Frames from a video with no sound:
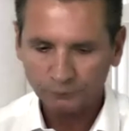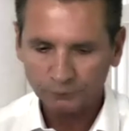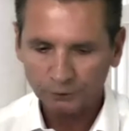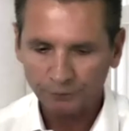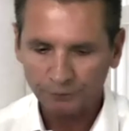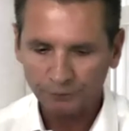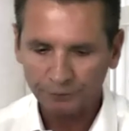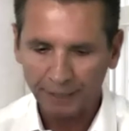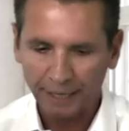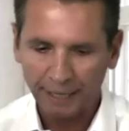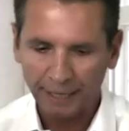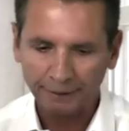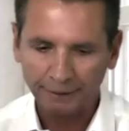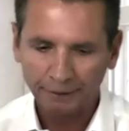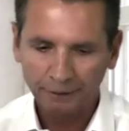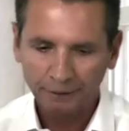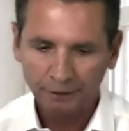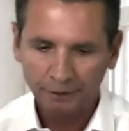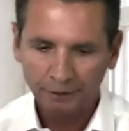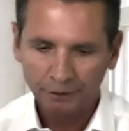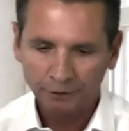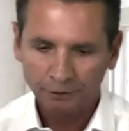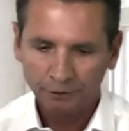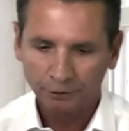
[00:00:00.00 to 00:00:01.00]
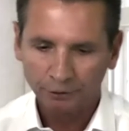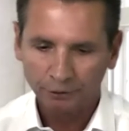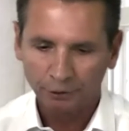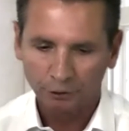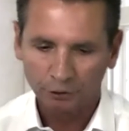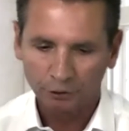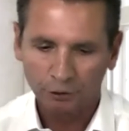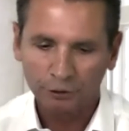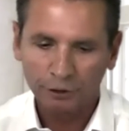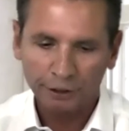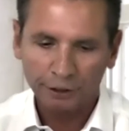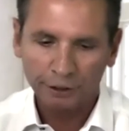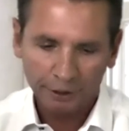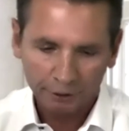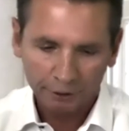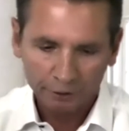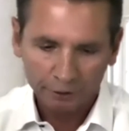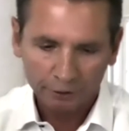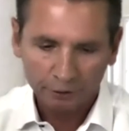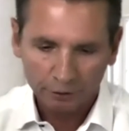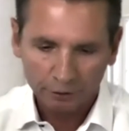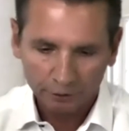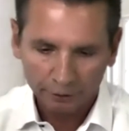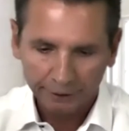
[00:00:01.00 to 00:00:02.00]
that your cooking and
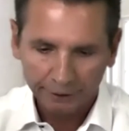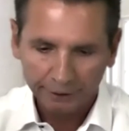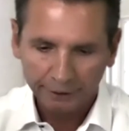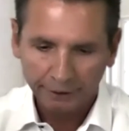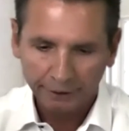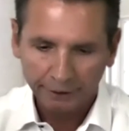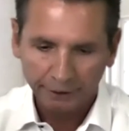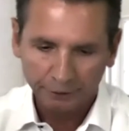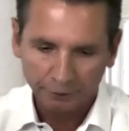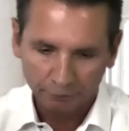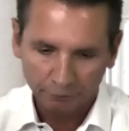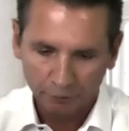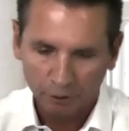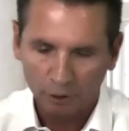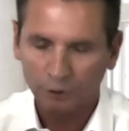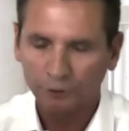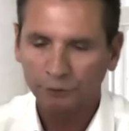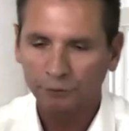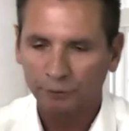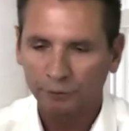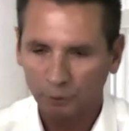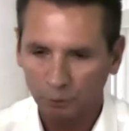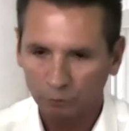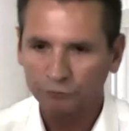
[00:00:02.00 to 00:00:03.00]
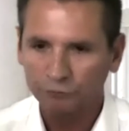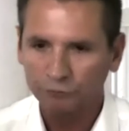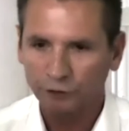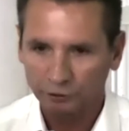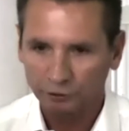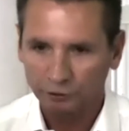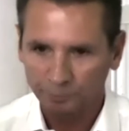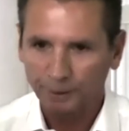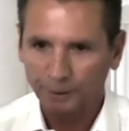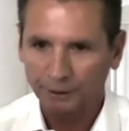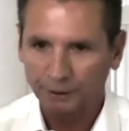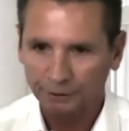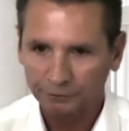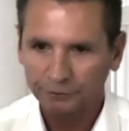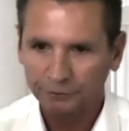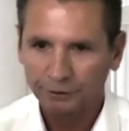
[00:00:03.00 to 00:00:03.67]
your cleaning and your laundering were suspect.